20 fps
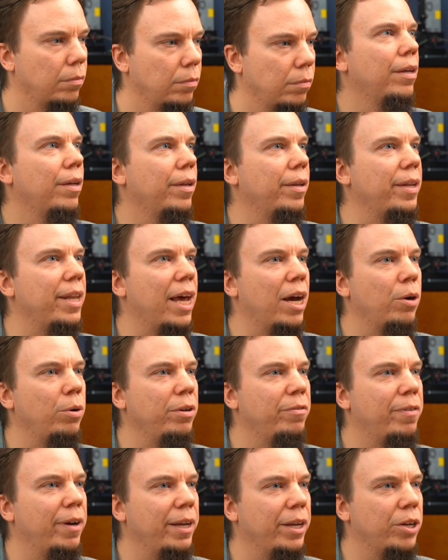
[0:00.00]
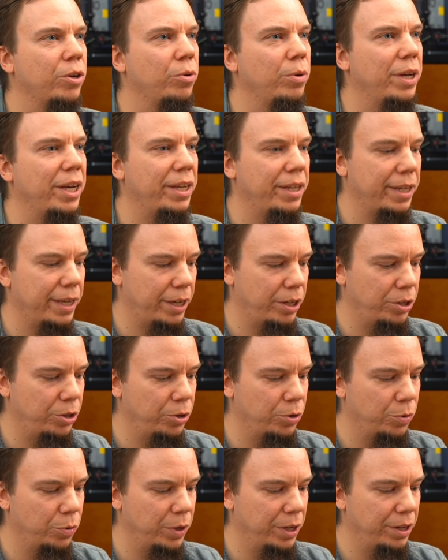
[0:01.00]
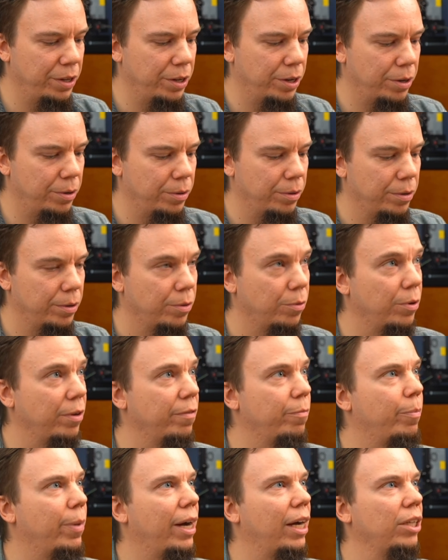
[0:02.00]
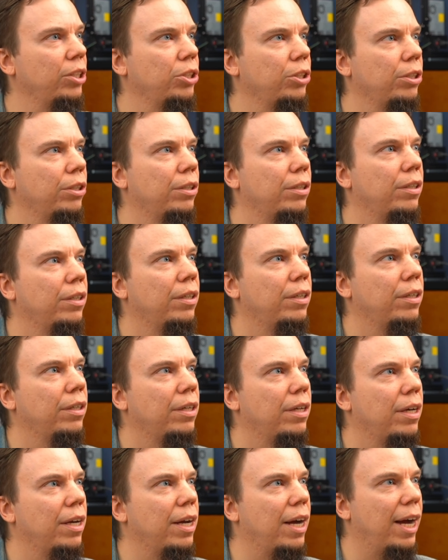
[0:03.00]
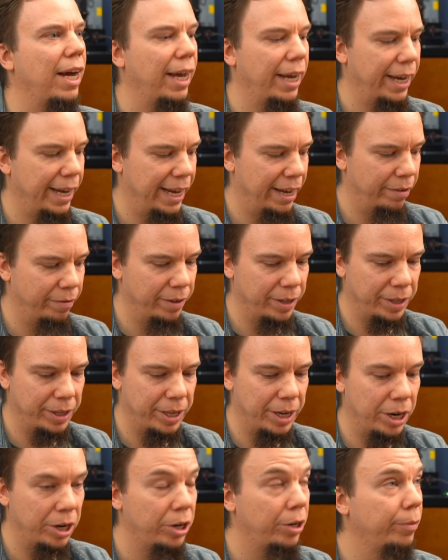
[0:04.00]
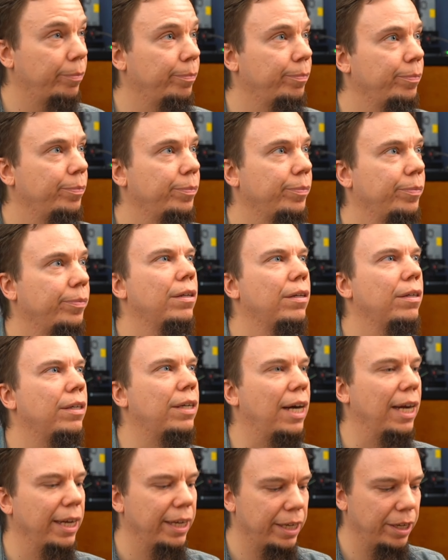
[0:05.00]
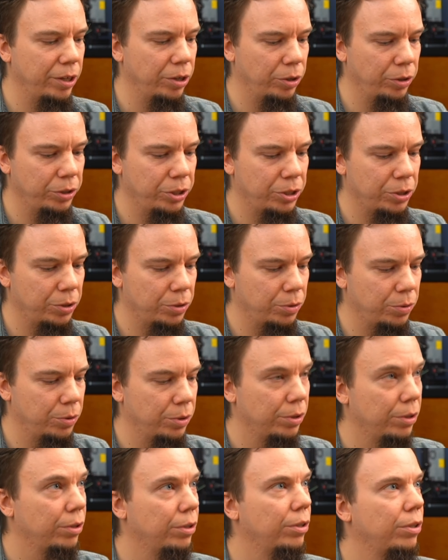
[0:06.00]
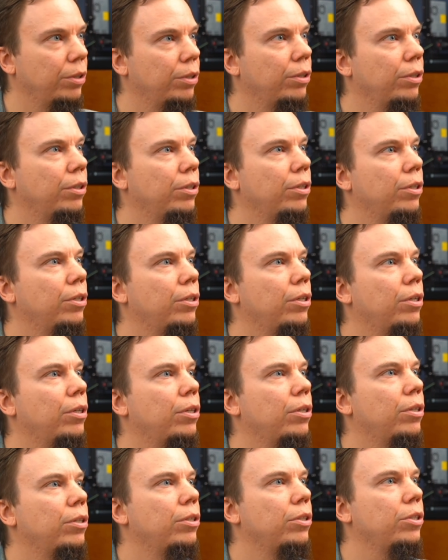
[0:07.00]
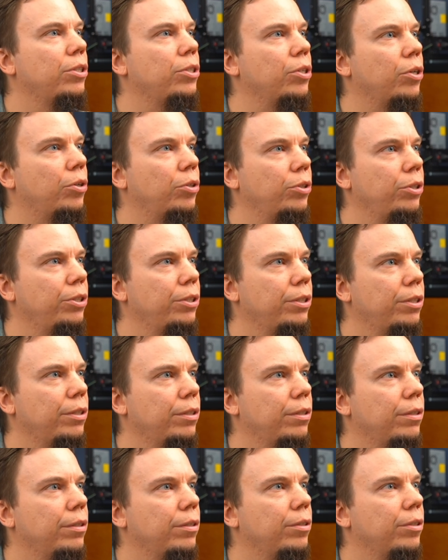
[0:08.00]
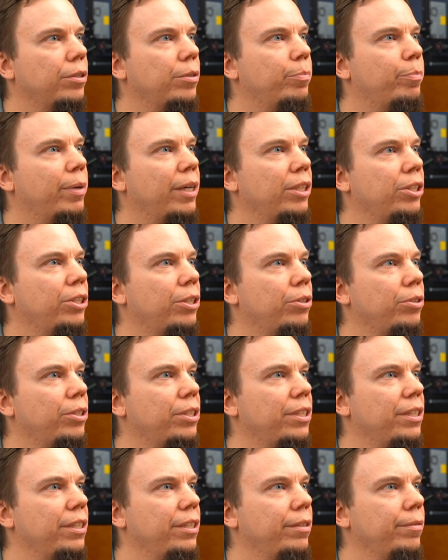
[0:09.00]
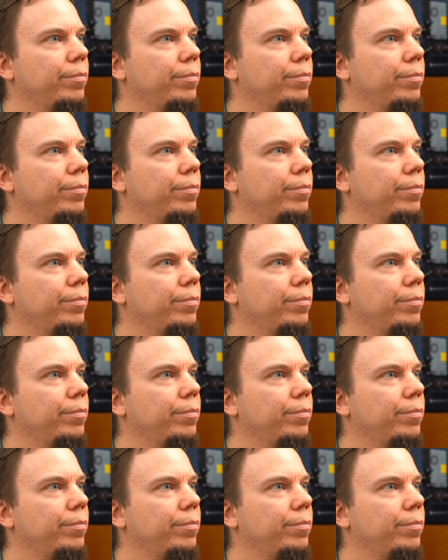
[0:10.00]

Now if I create a new window with bash, I have it there. I can also source.bashrc